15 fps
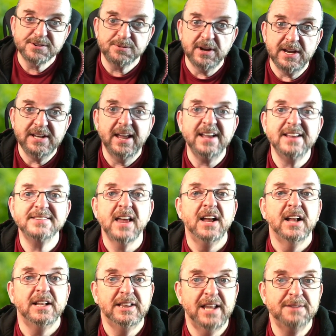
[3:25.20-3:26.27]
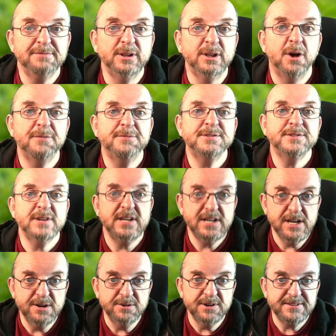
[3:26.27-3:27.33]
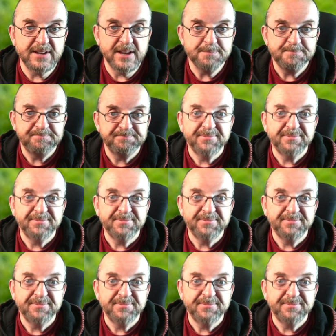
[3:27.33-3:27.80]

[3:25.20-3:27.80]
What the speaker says: screen is level of security.